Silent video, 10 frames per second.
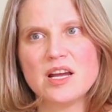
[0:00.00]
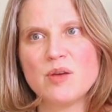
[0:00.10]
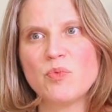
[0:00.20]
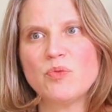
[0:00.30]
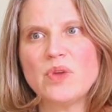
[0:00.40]

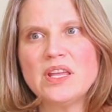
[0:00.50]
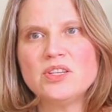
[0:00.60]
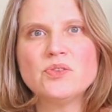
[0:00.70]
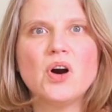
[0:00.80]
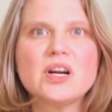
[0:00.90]
Um, when we
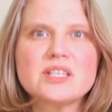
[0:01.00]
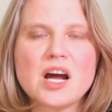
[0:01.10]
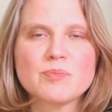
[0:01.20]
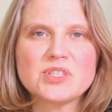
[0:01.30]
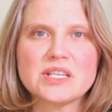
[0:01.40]
do
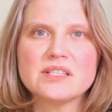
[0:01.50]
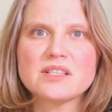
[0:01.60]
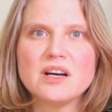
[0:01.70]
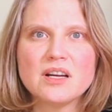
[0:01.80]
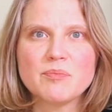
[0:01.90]
autopsies
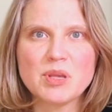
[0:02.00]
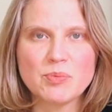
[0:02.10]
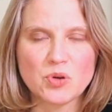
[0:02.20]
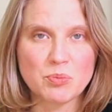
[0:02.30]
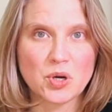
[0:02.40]
on
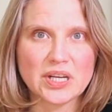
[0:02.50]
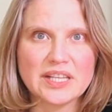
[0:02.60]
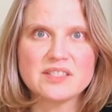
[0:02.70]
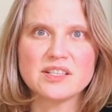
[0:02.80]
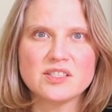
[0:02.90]
people with
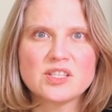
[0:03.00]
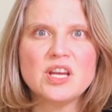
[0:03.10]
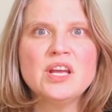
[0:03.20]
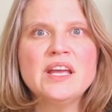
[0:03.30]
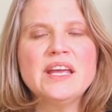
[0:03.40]
Parkinson's,
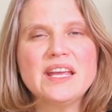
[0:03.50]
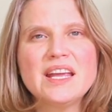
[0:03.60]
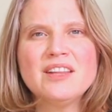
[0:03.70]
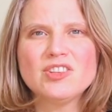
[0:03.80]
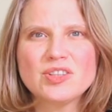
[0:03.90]

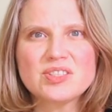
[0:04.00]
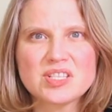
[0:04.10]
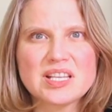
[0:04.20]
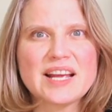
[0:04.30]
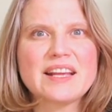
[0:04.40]
it
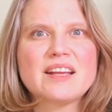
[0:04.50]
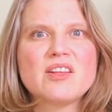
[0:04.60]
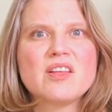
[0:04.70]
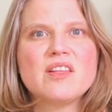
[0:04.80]
looks like